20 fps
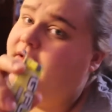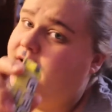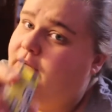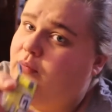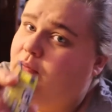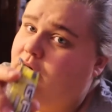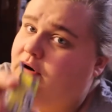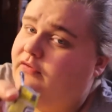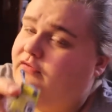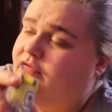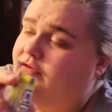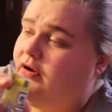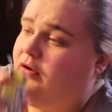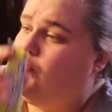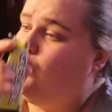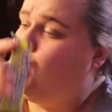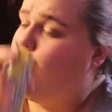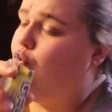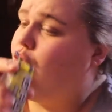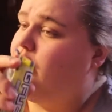would
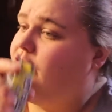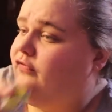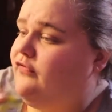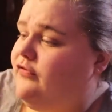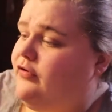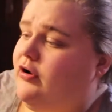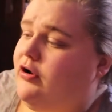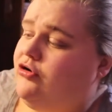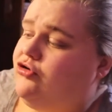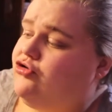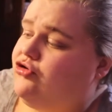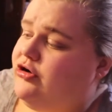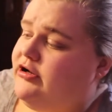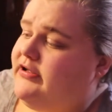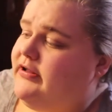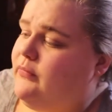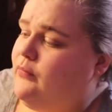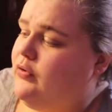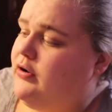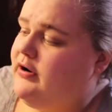have
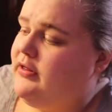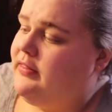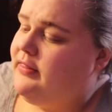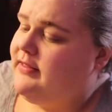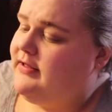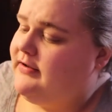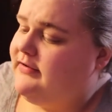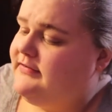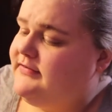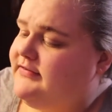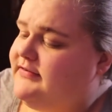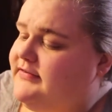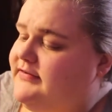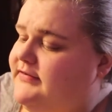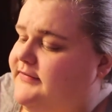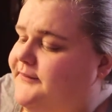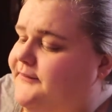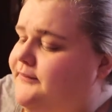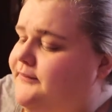drinking one of these.